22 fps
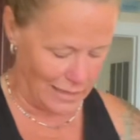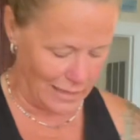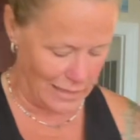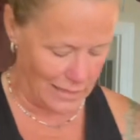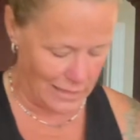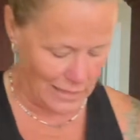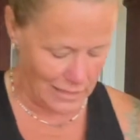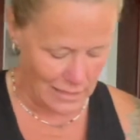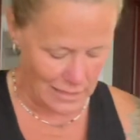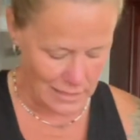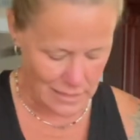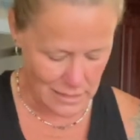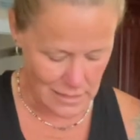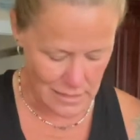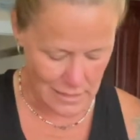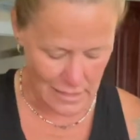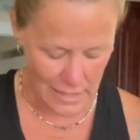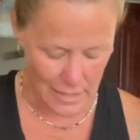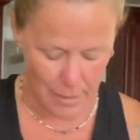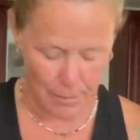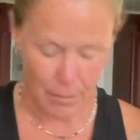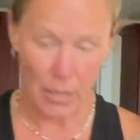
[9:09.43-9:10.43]
these,
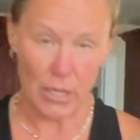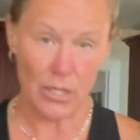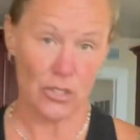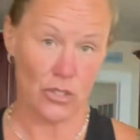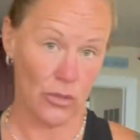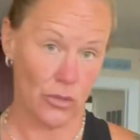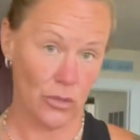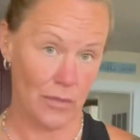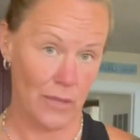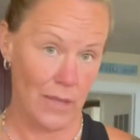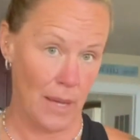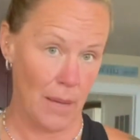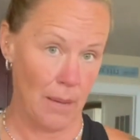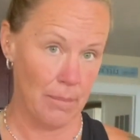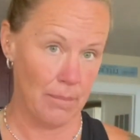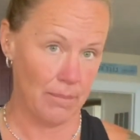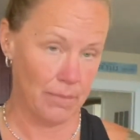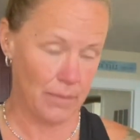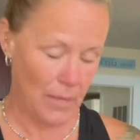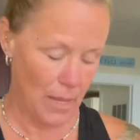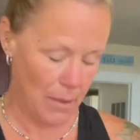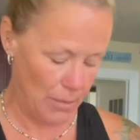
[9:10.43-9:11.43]
and I bought two of them.
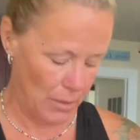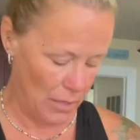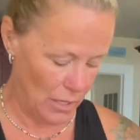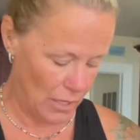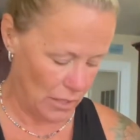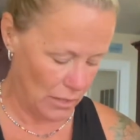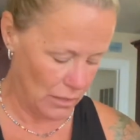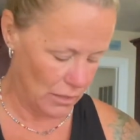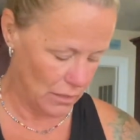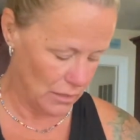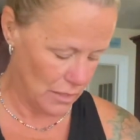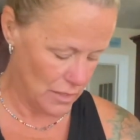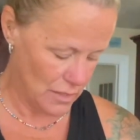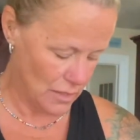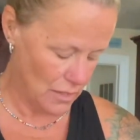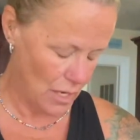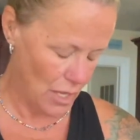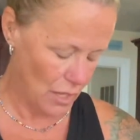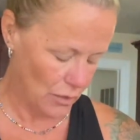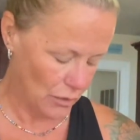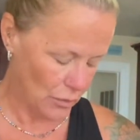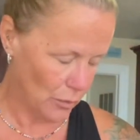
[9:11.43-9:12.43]
I bought this
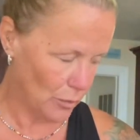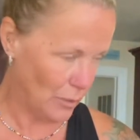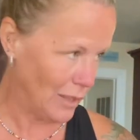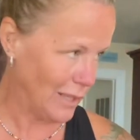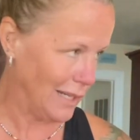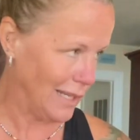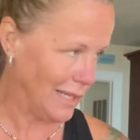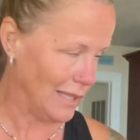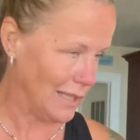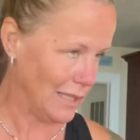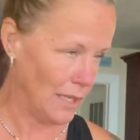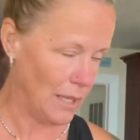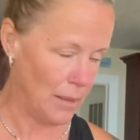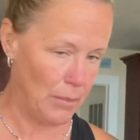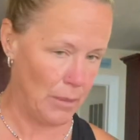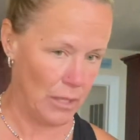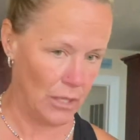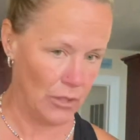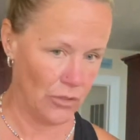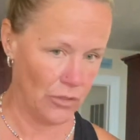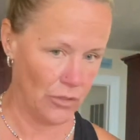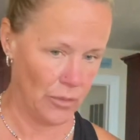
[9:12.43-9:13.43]
colored one, and then I
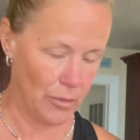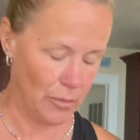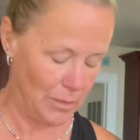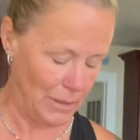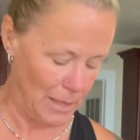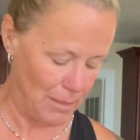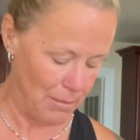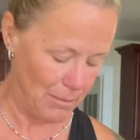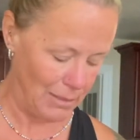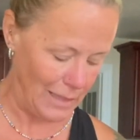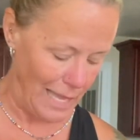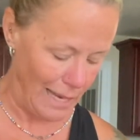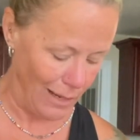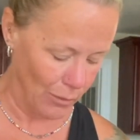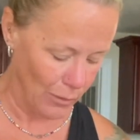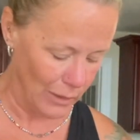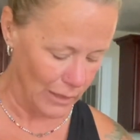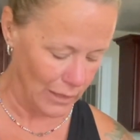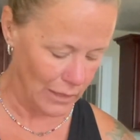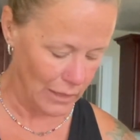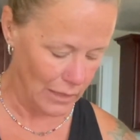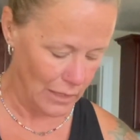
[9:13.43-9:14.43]
bought just a plain black
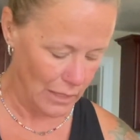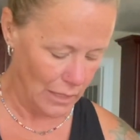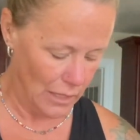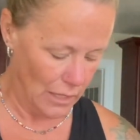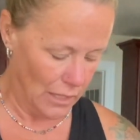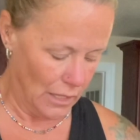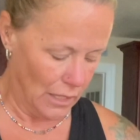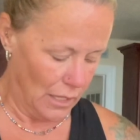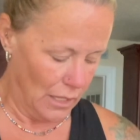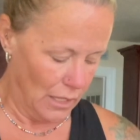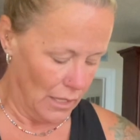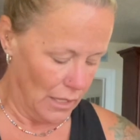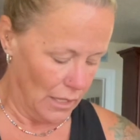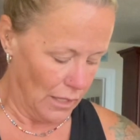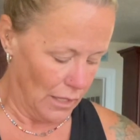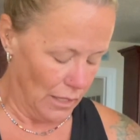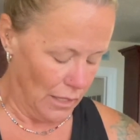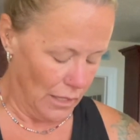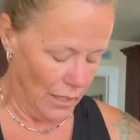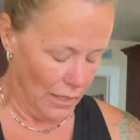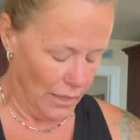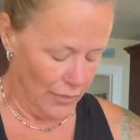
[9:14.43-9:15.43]
one.
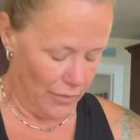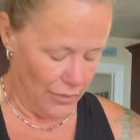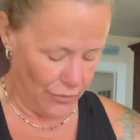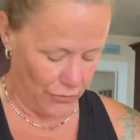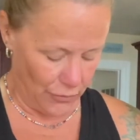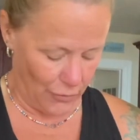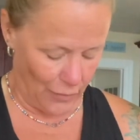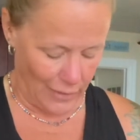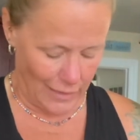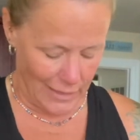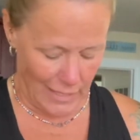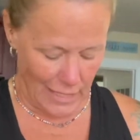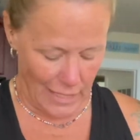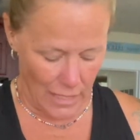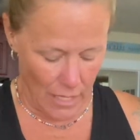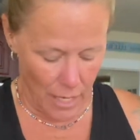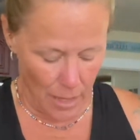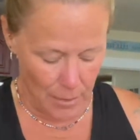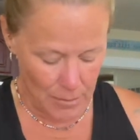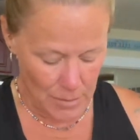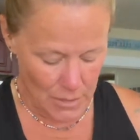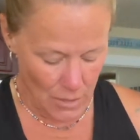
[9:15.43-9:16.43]
This front thing
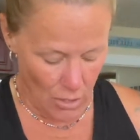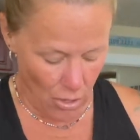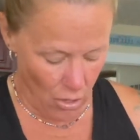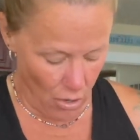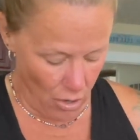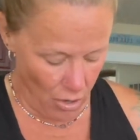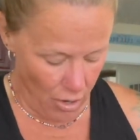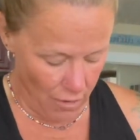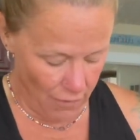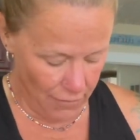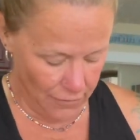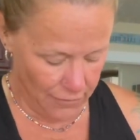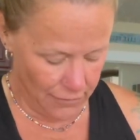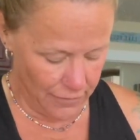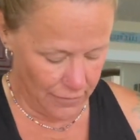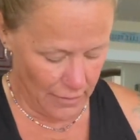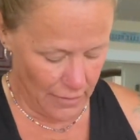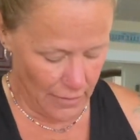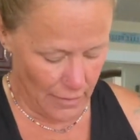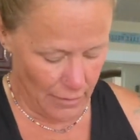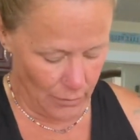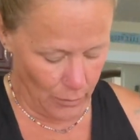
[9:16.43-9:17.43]
comes off
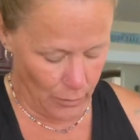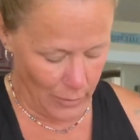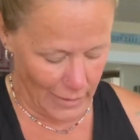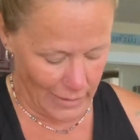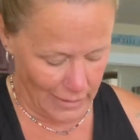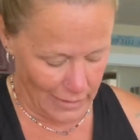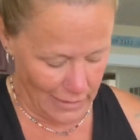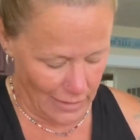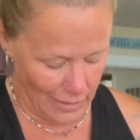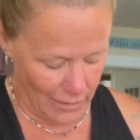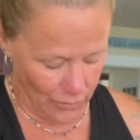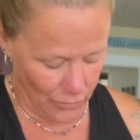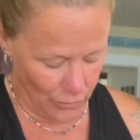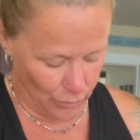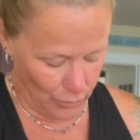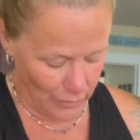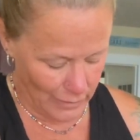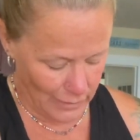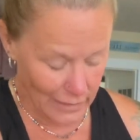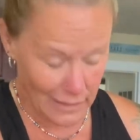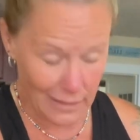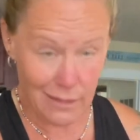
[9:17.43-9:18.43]
with these
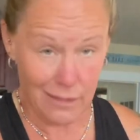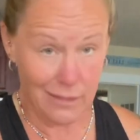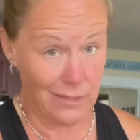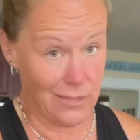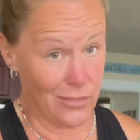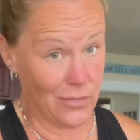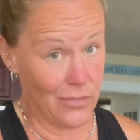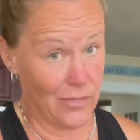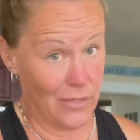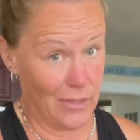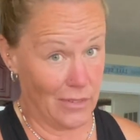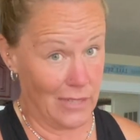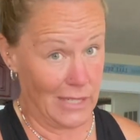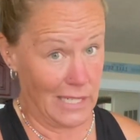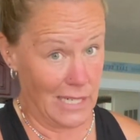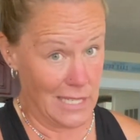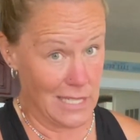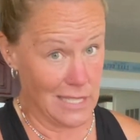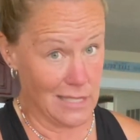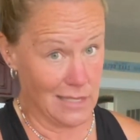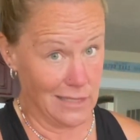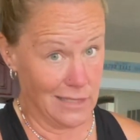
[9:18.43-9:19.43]
it's very
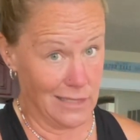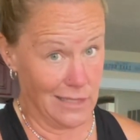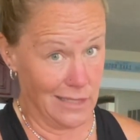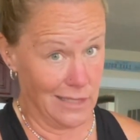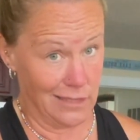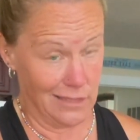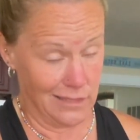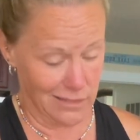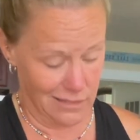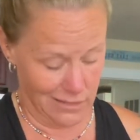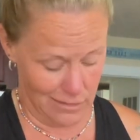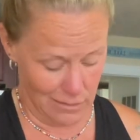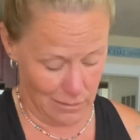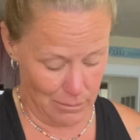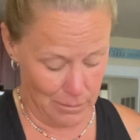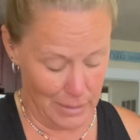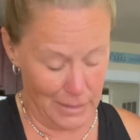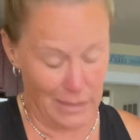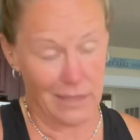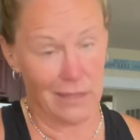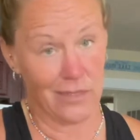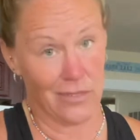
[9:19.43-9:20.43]
nicely done,
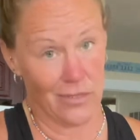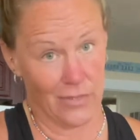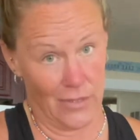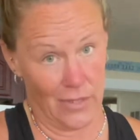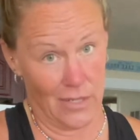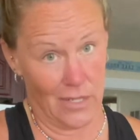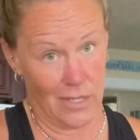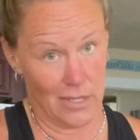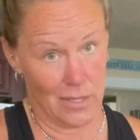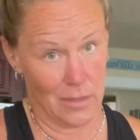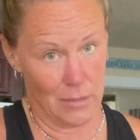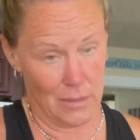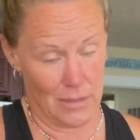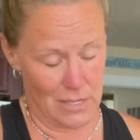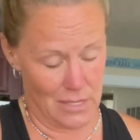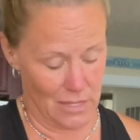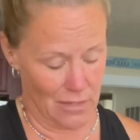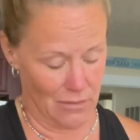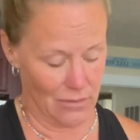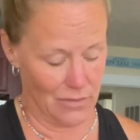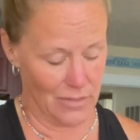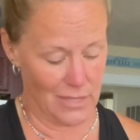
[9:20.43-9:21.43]
but it's very
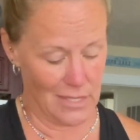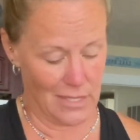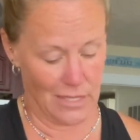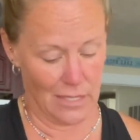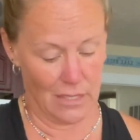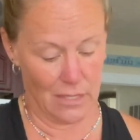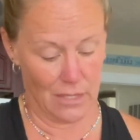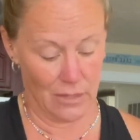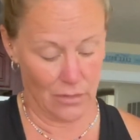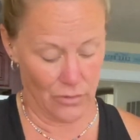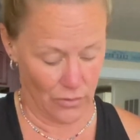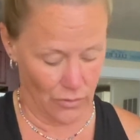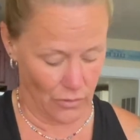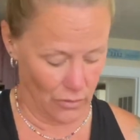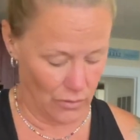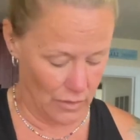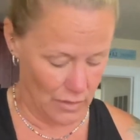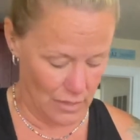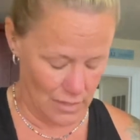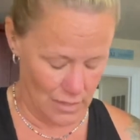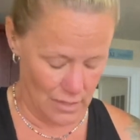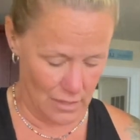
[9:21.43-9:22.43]
expensive. It's like
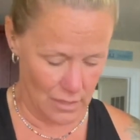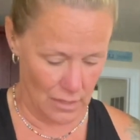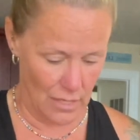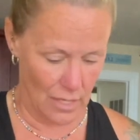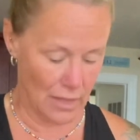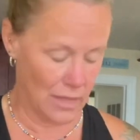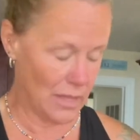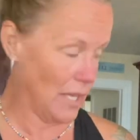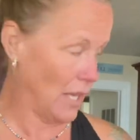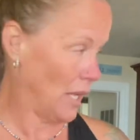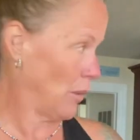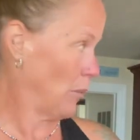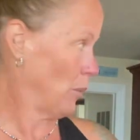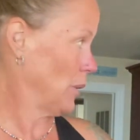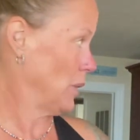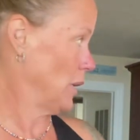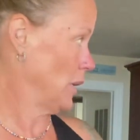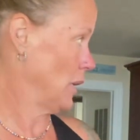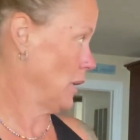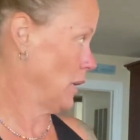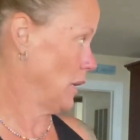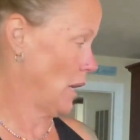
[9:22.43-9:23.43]
this thing with
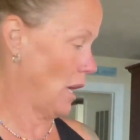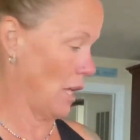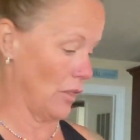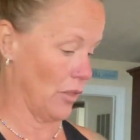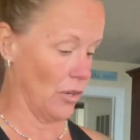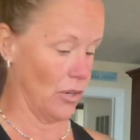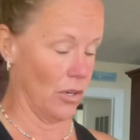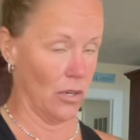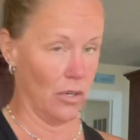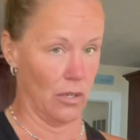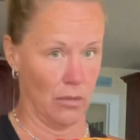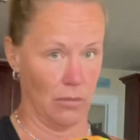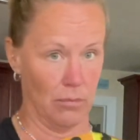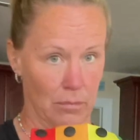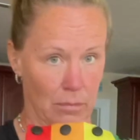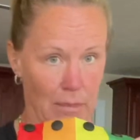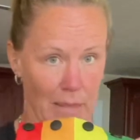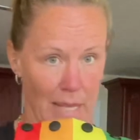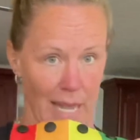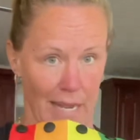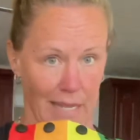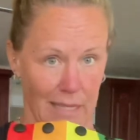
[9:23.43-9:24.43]
another
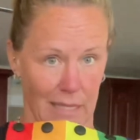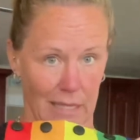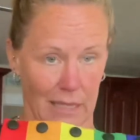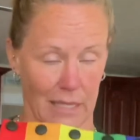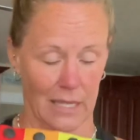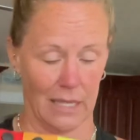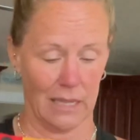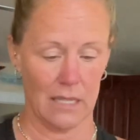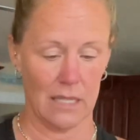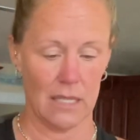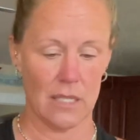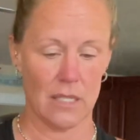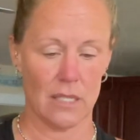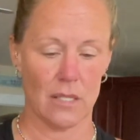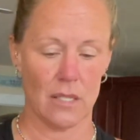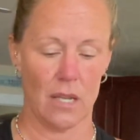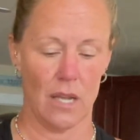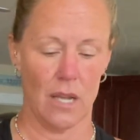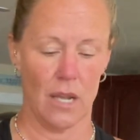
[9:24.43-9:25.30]
black thing like this